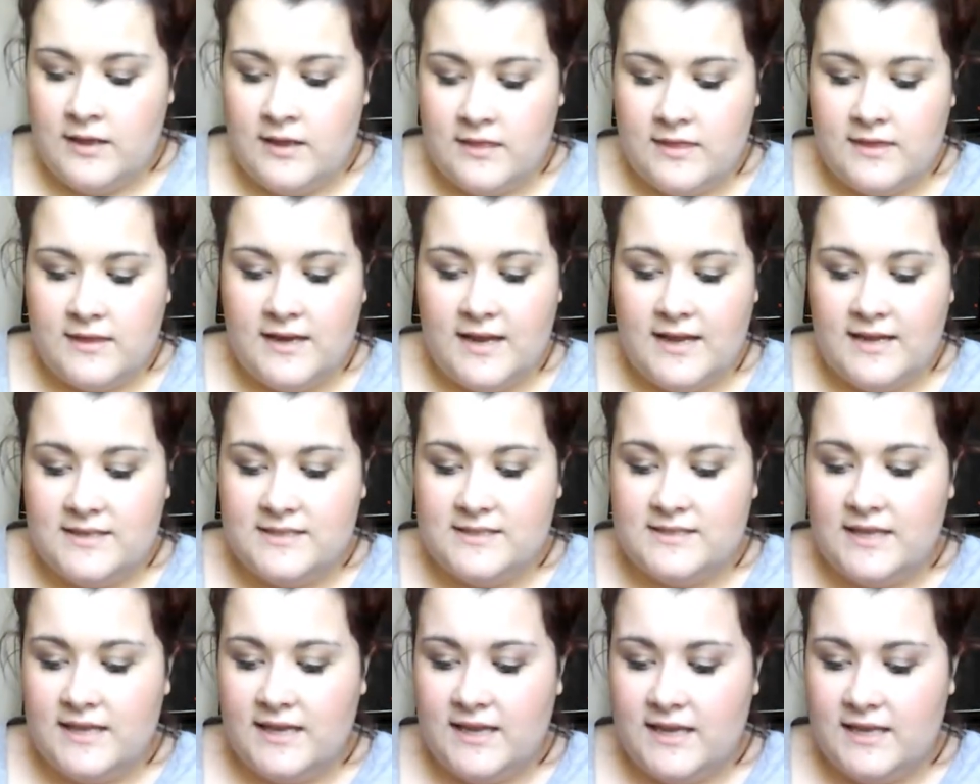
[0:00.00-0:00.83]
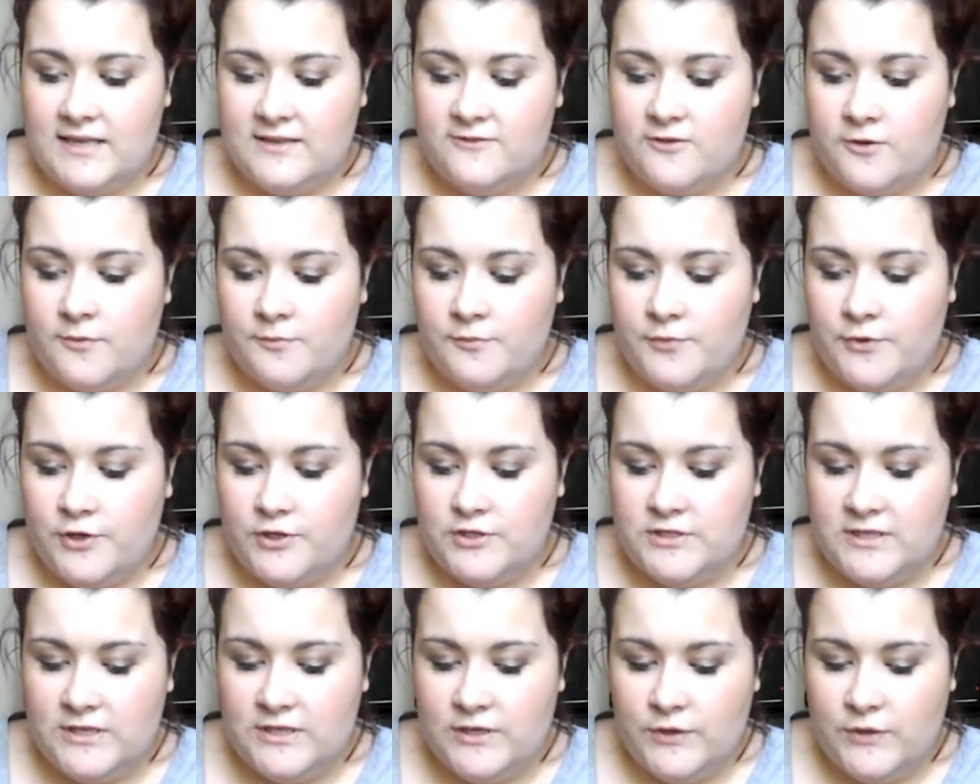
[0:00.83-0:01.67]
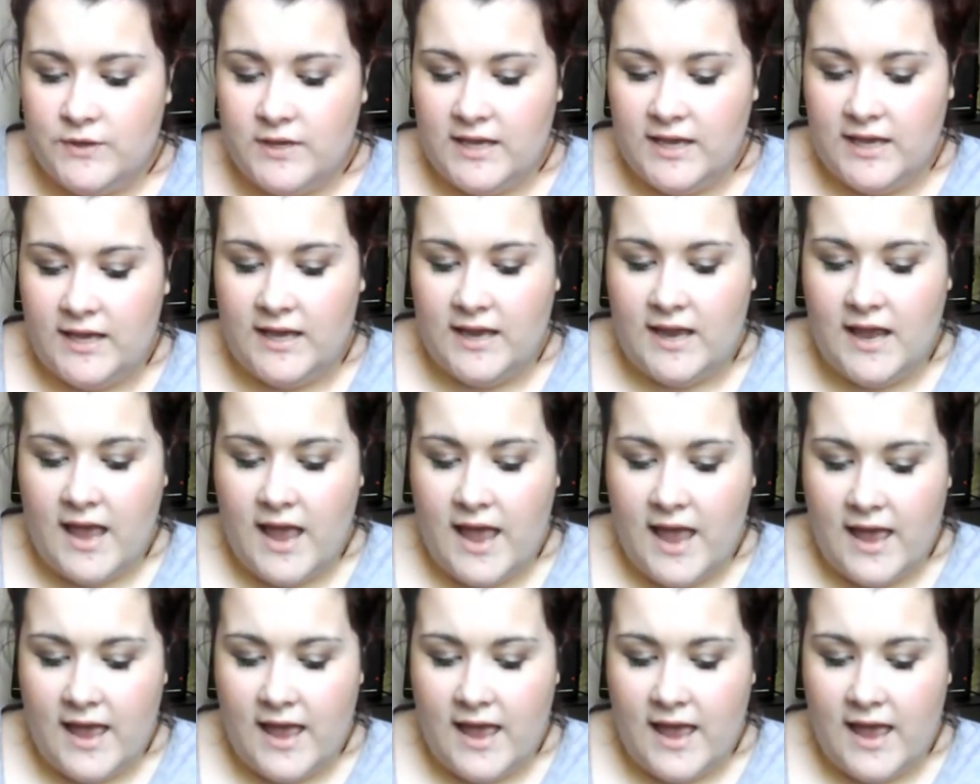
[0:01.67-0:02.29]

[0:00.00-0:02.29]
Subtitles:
The next thing is from Beauty UK,